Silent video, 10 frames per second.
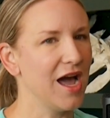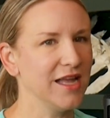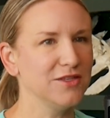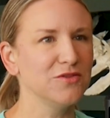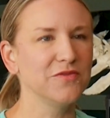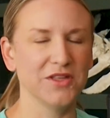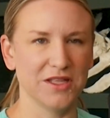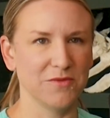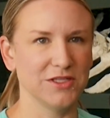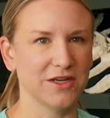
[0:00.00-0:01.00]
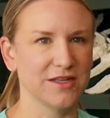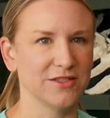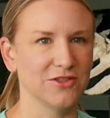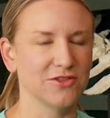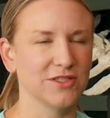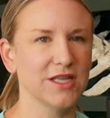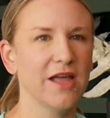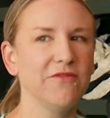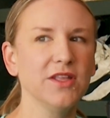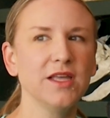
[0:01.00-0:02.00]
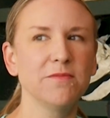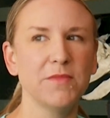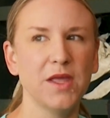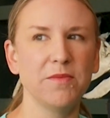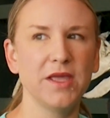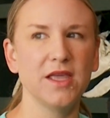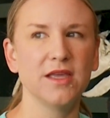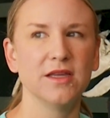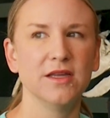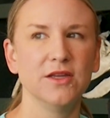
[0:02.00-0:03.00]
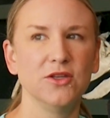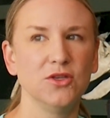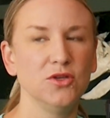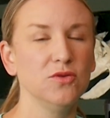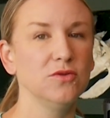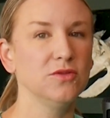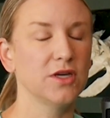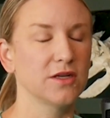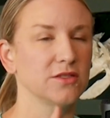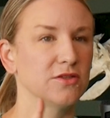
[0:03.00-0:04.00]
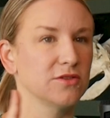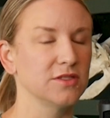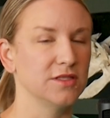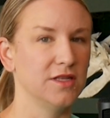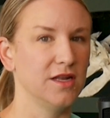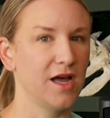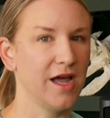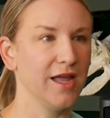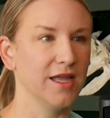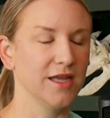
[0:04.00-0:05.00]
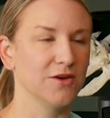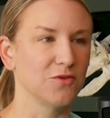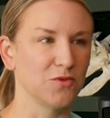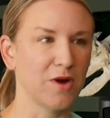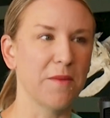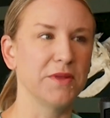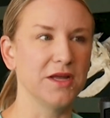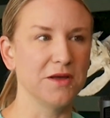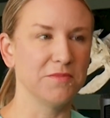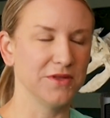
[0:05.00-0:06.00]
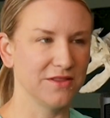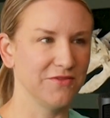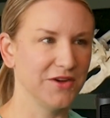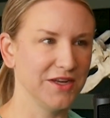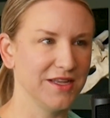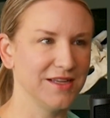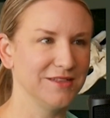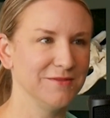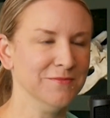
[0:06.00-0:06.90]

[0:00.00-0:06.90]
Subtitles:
I don't feel like we talk in circles. I feel like maybe you talk in circles and then I wrap it up at the very end.